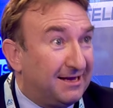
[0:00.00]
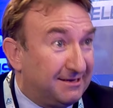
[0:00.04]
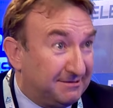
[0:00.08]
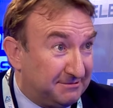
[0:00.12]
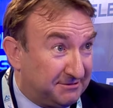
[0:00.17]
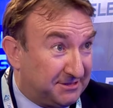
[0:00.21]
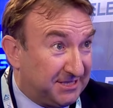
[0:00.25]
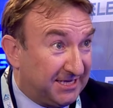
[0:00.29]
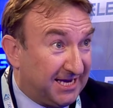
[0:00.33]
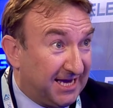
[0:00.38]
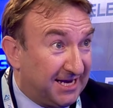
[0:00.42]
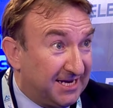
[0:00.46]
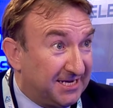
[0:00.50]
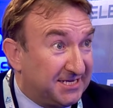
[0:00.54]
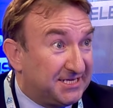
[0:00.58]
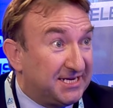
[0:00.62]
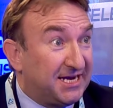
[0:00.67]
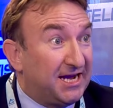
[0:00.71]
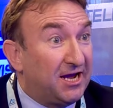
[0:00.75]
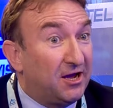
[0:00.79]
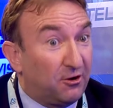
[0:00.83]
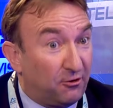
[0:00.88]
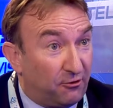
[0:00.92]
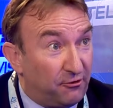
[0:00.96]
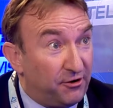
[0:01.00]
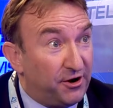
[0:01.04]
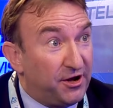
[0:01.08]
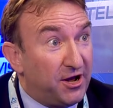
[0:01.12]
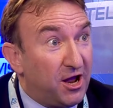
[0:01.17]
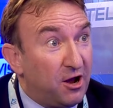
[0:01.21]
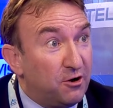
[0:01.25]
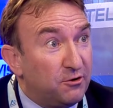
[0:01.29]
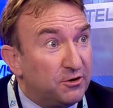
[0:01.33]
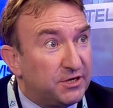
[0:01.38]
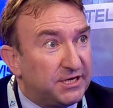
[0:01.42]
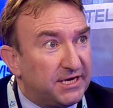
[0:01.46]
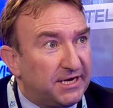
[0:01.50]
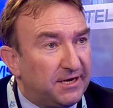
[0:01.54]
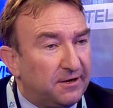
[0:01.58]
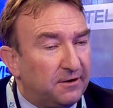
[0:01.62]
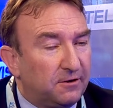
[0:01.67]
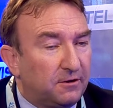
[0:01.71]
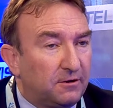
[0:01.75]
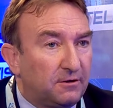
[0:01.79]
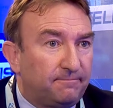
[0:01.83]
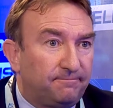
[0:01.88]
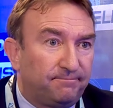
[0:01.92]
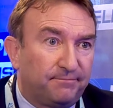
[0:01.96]
to get a deal or a no
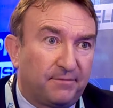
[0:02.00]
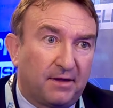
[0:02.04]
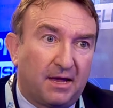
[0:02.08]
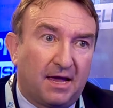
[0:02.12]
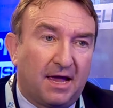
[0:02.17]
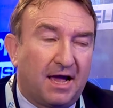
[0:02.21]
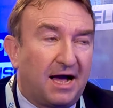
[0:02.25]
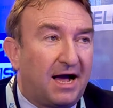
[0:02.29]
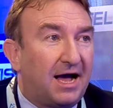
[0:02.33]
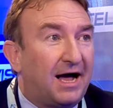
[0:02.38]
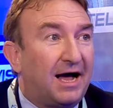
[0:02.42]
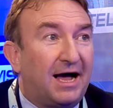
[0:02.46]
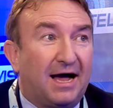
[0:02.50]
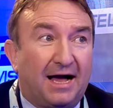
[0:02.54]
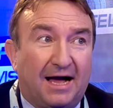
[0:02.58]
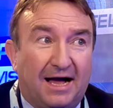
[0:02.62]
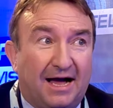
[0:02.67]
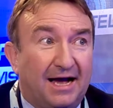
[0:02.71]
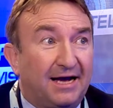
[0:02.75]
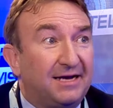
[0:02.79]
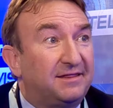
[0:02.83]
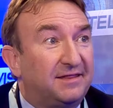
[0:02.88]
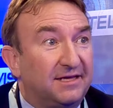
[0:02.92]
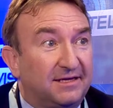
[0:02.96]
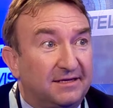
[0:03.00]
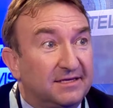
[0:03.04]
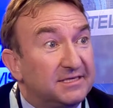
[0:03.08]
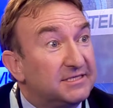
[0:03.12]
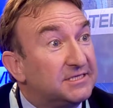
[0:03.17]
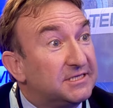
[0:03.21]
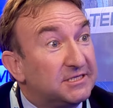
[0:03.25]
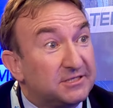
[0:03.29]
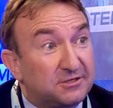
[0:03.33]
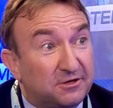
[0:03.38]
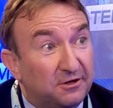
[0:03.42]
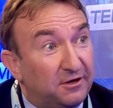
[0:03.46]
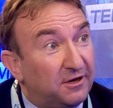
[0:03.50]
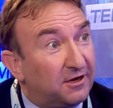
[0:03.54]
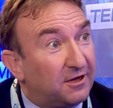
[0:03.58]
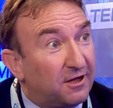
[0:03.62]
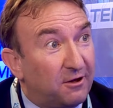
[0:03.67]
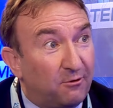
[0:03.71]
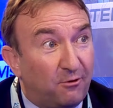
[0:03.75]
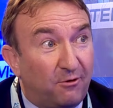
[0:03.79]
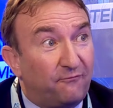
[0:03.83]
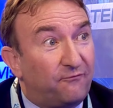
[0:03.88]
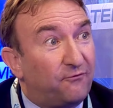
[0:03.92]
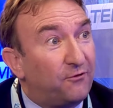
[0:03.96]
deal. I think this is going to
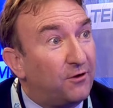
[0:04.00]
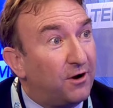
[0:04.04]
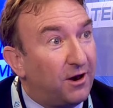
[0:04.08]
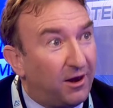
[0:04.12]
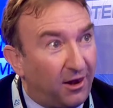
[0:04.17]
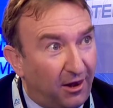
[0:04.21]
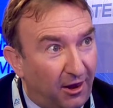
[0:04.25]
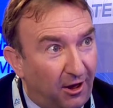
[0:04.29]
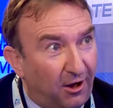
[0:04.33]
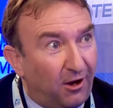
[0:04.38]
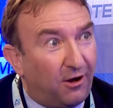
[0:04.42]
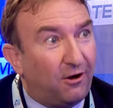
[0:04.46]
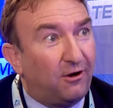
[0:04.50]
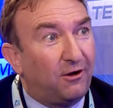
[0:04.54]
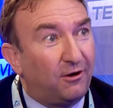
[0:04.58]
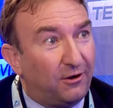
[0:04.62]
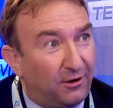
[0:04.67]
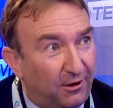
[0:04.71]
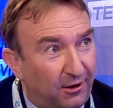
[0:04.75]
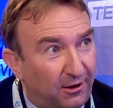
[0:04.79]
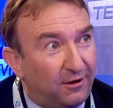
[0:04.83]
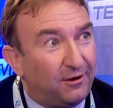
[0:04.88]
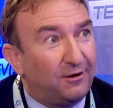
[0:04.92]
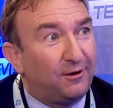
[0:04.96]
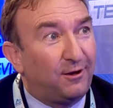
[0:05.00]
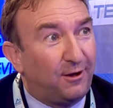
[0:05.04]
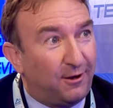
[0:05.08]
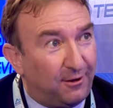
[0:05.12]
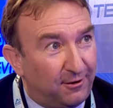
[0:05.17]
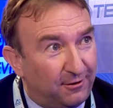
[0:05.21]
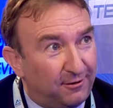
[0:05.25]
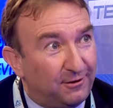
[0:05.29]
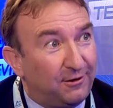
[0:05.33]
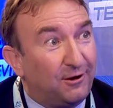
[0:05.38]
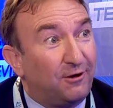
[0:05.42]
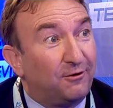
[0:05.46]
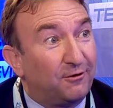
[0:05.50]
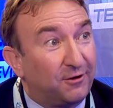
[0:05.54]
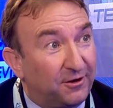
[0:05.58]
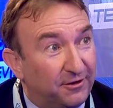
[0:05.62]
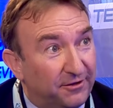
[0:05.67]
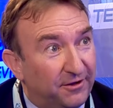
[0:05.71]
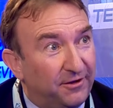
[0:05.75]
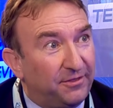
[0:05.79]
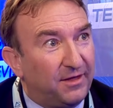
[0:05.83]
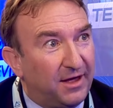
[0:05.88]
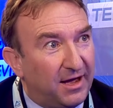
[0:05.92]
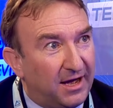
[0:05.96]
go on for a lot longer
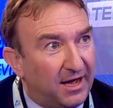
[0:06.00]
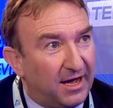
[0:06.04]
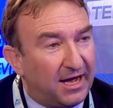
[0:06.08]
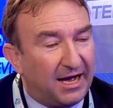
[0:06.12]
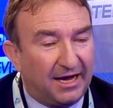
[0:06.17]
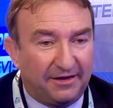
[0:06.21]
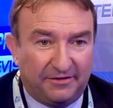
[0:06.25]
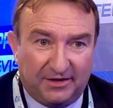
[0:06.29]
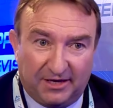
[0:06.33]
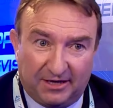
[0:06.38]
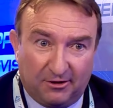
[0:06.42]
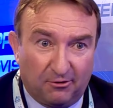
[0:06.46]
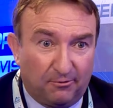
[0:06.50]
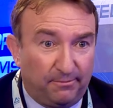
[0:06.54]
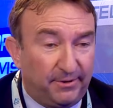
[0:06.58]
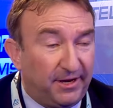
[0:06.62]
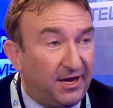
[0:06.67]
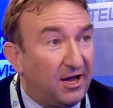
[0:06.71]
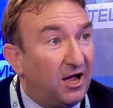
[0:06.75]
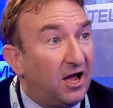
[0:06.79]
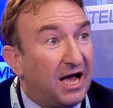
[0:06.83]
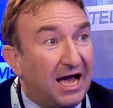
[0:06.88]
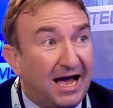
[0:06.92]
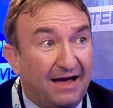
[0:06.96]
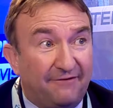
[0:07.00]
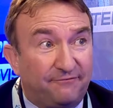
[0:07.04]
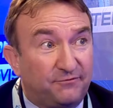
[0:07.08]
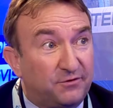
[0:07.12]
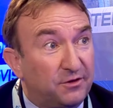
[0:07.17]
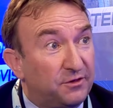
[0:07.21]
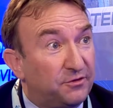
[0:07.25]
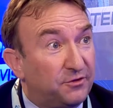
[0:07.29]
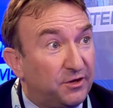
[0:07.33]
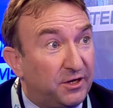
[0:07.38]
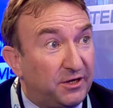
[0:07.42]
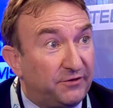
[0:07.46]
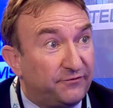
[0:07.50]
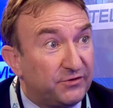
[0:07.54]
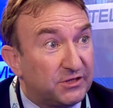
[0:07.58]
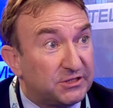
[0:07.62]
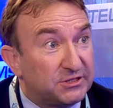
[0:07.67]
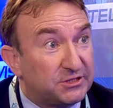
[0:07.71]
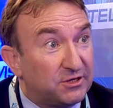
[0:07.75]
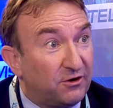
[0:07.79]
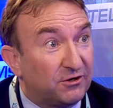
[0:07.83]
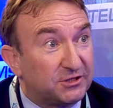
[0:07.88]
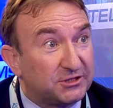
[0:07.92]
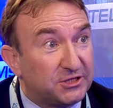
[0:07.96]
than that. I think it'll be after the 31st
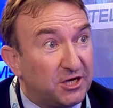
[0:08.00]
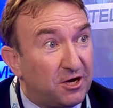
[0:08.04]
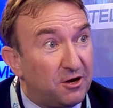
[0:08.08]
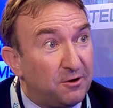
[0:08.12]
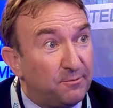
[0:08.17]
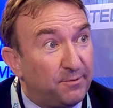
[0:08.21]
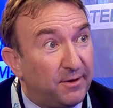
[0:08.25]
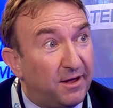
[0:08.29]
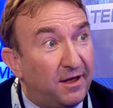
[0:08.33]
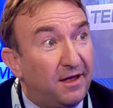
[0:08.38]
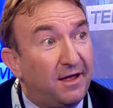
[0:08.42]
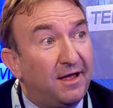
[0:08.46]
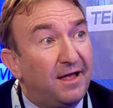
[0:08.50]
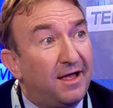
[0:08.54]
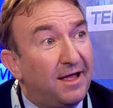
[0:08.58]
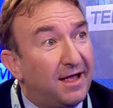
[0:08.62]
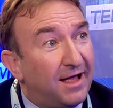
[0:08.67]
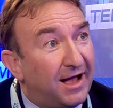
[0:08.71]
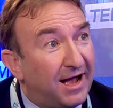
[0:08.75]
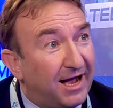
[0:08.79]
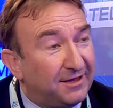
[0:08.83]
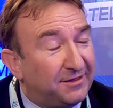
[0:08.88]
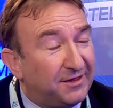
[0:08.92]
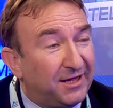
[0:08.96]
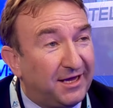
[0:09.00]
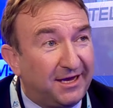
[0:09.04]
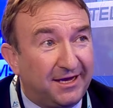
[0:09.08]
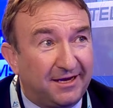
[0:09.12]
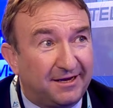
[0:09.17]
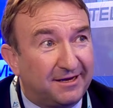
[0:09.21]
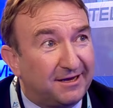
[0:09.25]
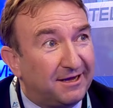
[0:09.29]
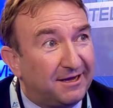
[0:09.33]
of October. I think,